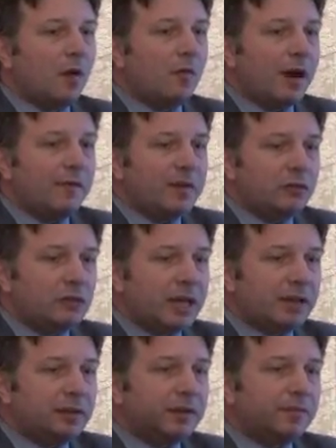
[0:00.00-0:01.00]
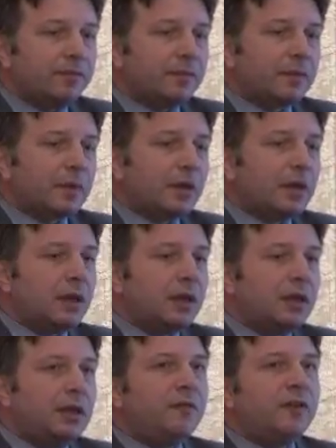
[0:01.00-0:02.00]
When we look at the
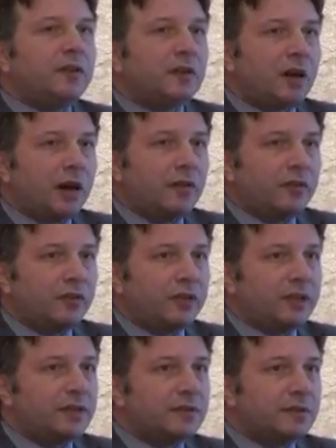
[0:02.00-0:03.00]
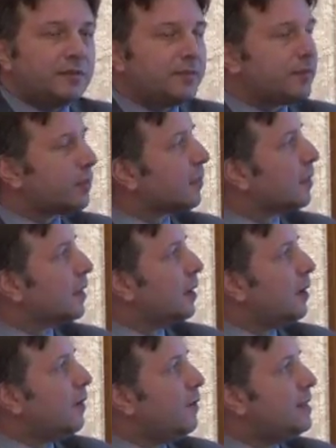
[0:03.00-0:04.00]
different countries,
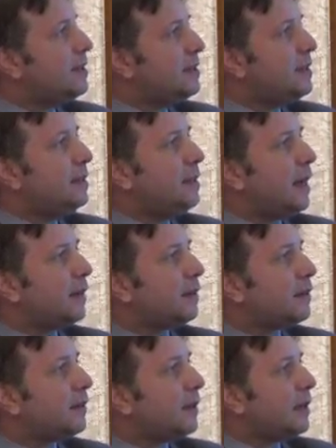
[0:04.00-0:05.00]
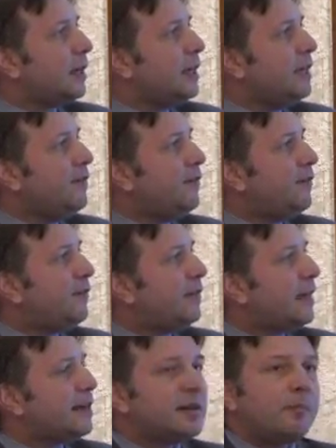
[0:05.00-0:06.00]
we see that if
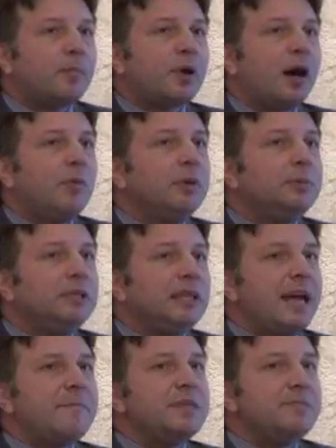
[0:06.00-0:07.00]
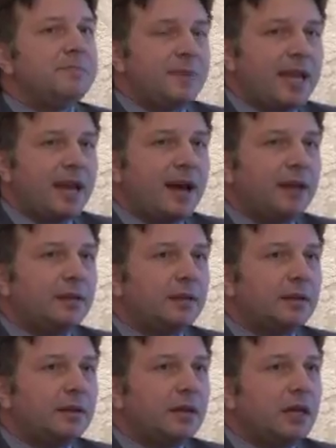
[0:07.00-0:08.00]
there is a problem in the MTPL,
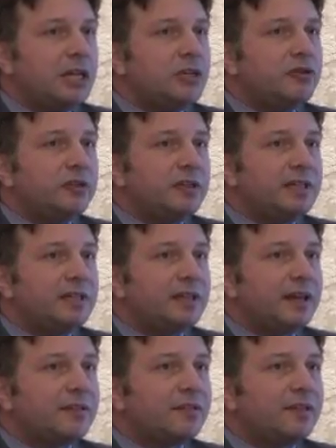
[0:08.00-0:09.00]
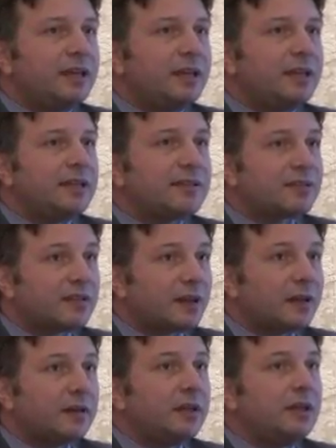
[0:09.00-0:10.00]
insurance industry is
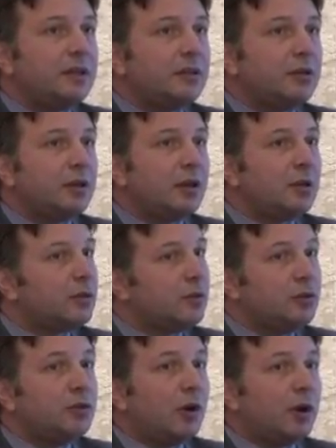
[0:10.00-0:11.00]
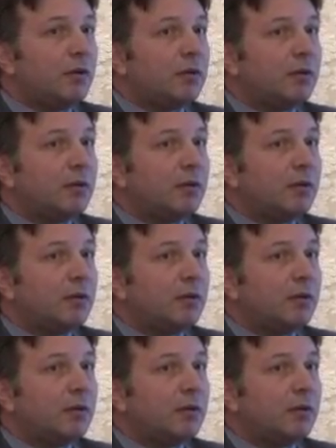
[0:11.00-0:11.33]
struggling to grow.